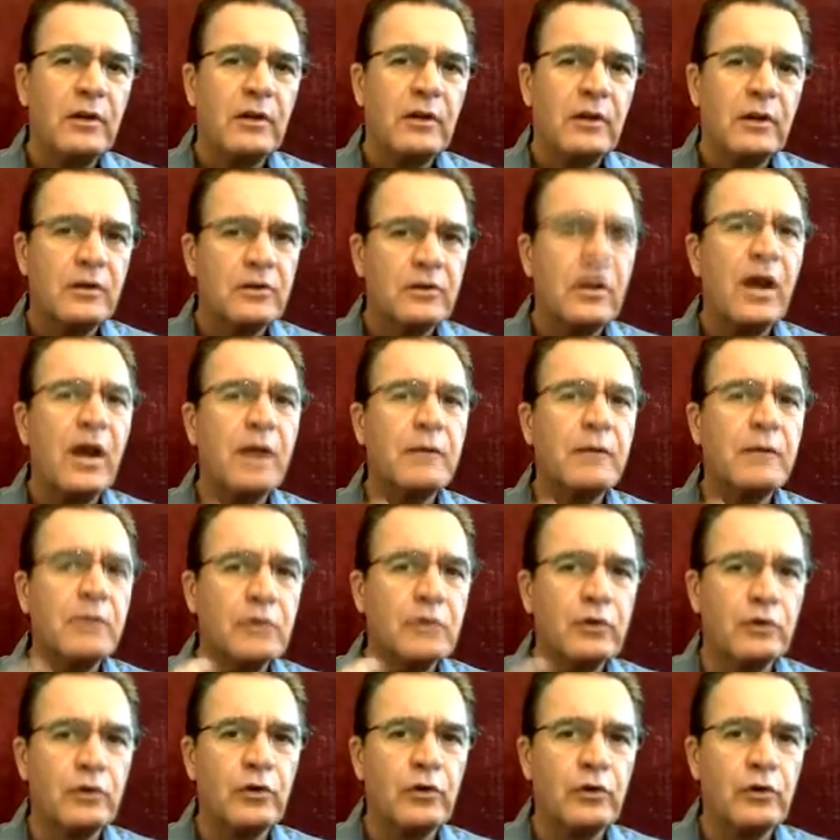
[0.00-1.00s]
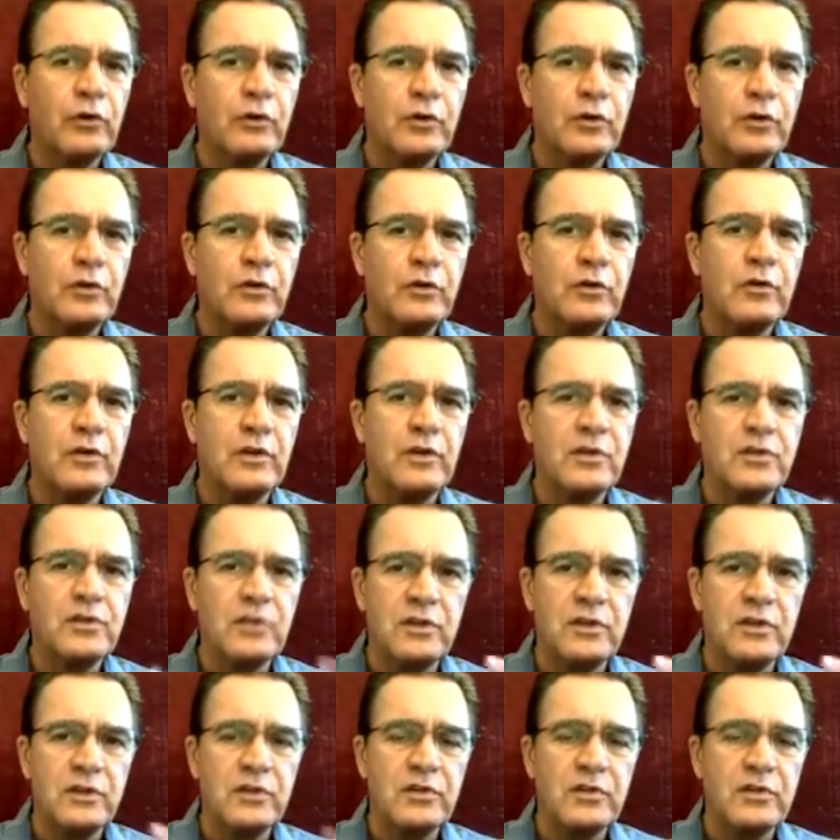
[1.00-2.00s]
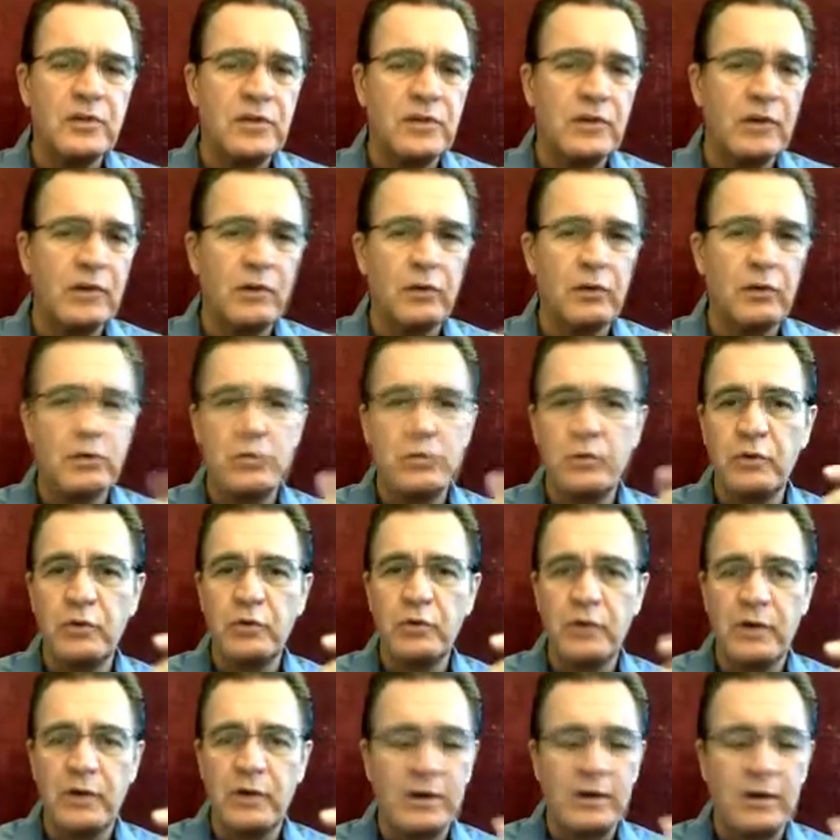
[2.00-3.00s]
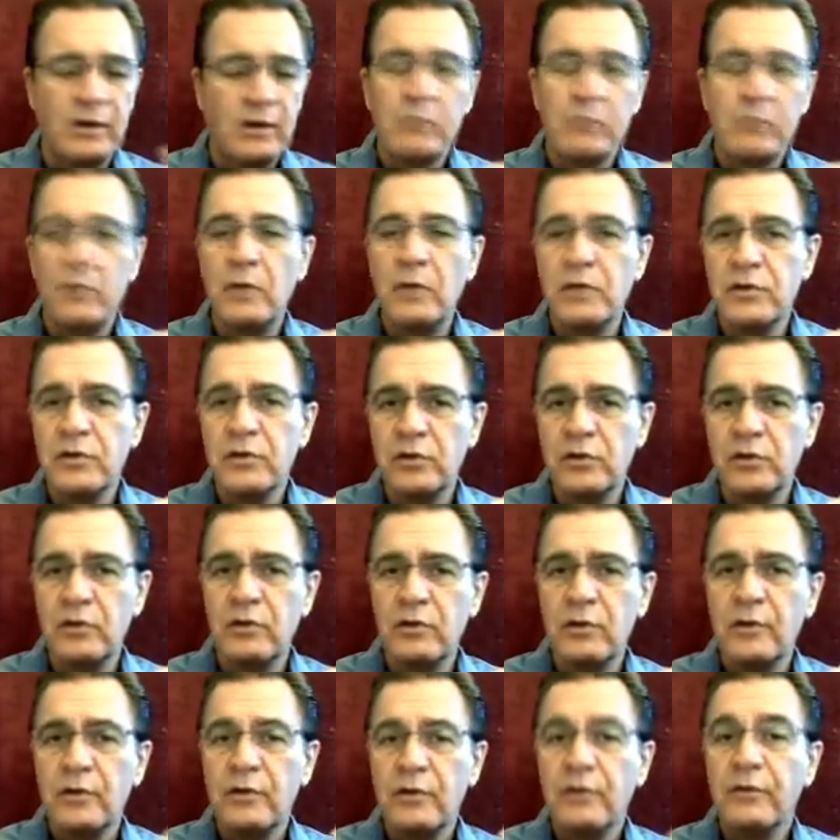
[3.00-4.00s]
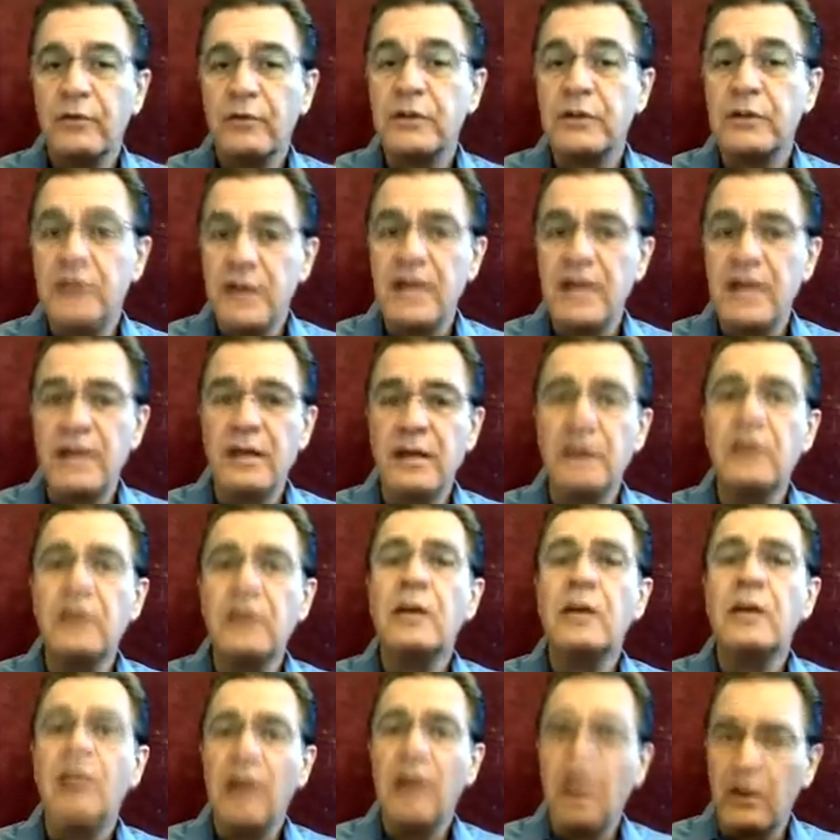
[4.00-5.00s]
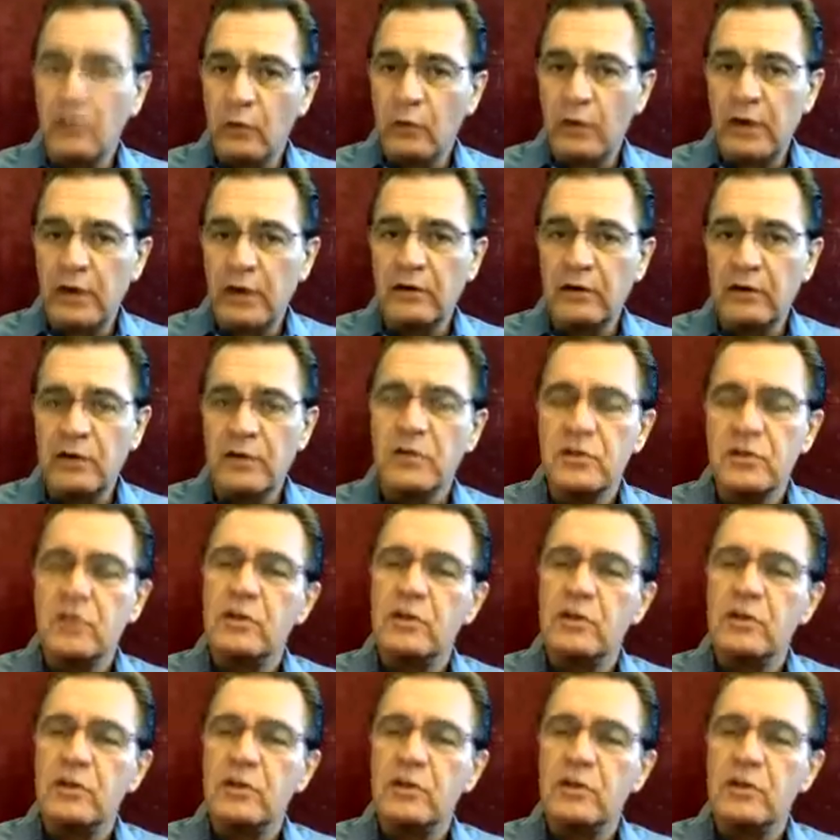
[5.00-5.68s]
time to learn to do this and to distinguish between muscle fatigue and weakness.